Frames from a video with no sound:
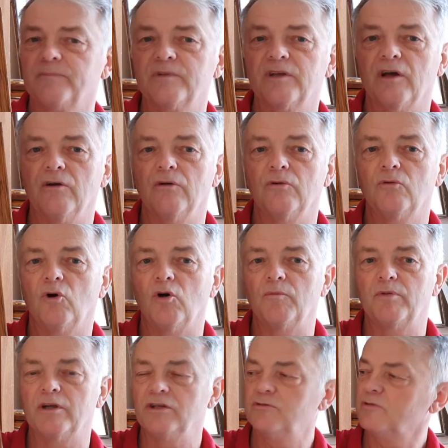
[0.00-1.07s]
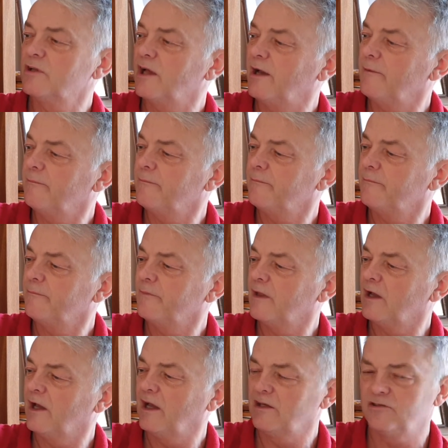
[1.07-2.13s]
So quite pleased with that.
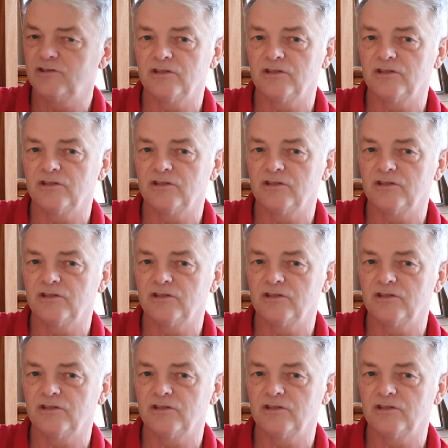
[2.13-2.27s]
That hangs